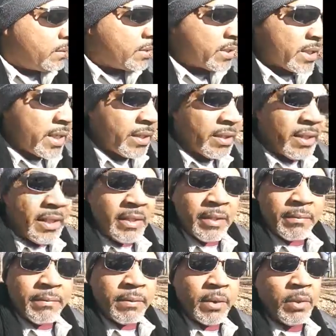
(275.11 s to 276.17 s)
just kind of letting
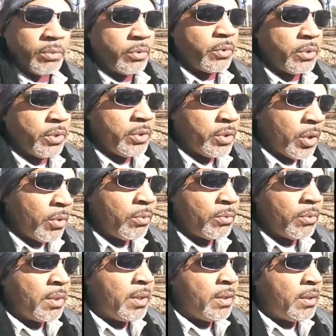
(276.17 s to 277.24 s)
it flow through you. Don't
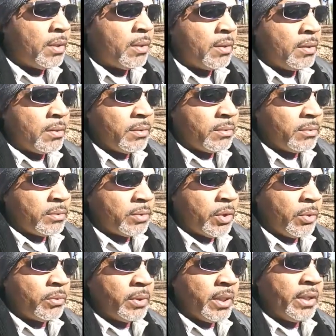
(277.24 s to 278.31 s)

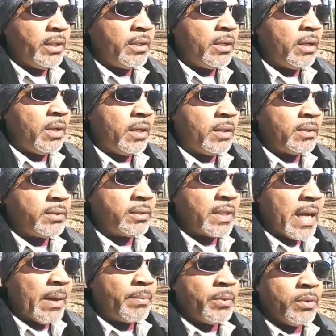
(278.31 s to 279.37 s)
let it
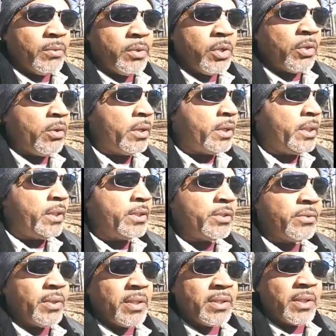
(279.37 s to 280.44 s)
stop you. You're going to get
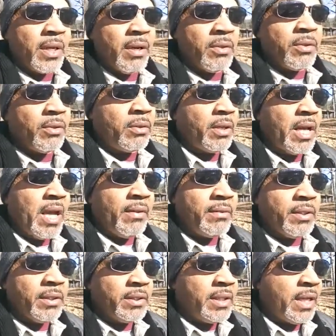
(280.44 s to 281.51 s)
stressed out. You're going to
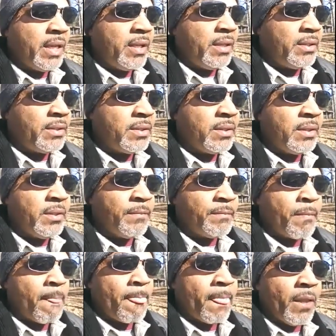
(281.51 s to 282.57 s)
have good days,
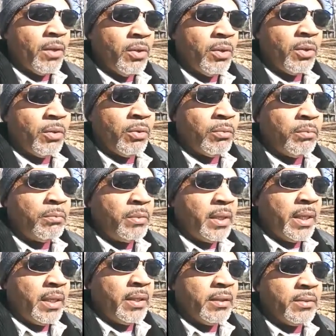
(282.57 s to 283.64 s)
you know,
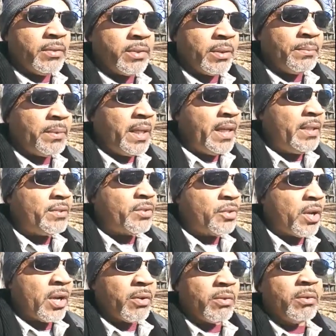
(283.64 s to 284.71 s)
and some days are
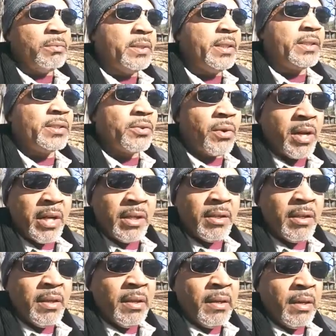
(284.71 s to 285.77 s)
not going to be as great.
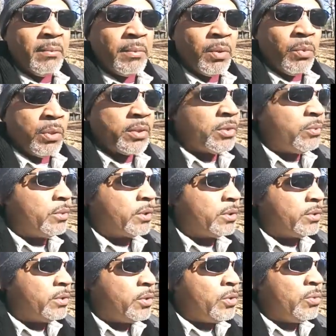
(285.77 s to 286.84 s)
But what you want
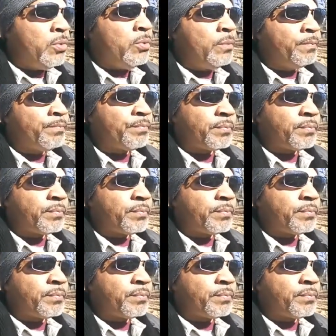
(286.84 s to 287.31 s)
to do